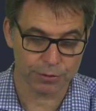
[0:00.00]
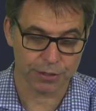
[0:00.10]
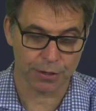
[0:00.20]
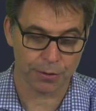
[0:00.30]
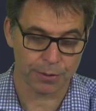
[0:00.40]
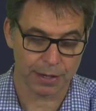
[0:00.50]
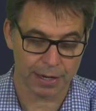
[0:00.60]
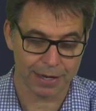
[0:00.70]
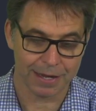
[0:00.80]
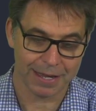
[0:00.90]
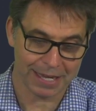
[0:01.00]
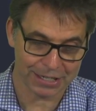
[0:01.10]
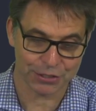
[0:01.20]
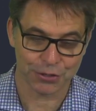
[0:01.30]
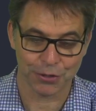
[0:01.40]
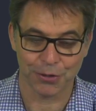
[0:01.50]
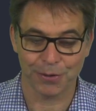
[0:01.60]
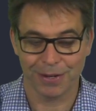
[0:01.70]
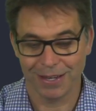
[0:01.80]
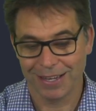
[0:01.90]
So
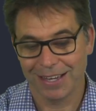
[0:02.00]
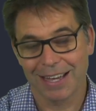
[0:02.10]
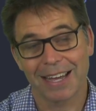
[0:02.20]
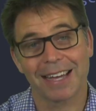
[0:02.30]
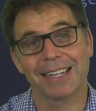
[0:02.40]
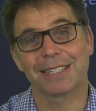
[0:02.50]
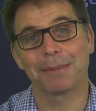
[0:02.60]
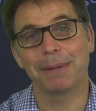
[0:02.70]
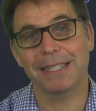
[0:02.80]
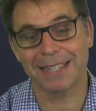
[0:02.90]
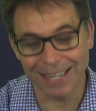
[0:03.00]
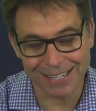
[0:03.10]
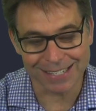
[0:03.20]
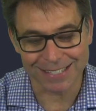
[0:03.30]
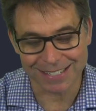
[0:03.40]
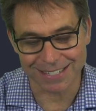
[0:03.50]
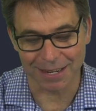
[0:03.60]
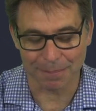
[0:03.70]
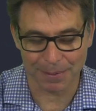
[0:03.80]
x2. It's a bit tedious, isn't it?